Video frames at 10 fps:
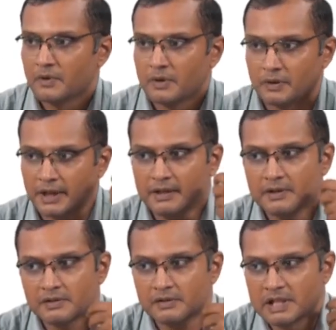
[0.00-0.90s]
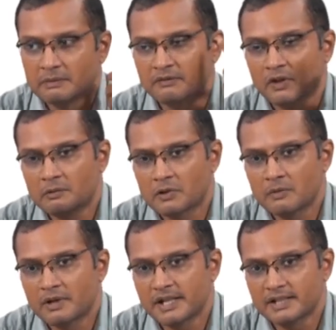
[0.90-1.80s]
Okay. So, sum of all
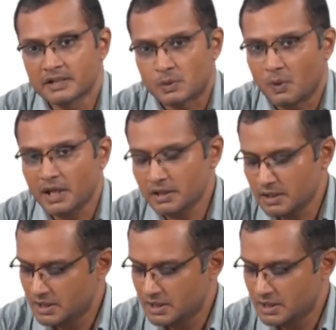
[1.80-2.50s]
probabilities is 1.